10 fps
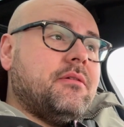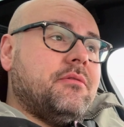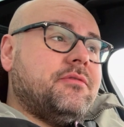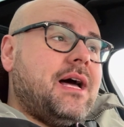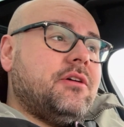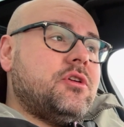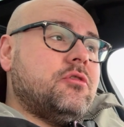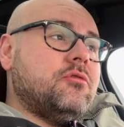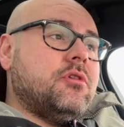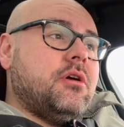
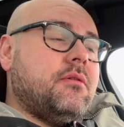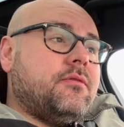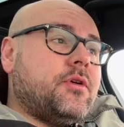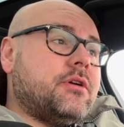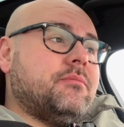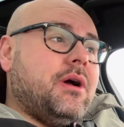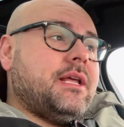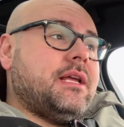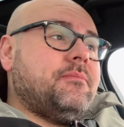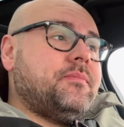value for your money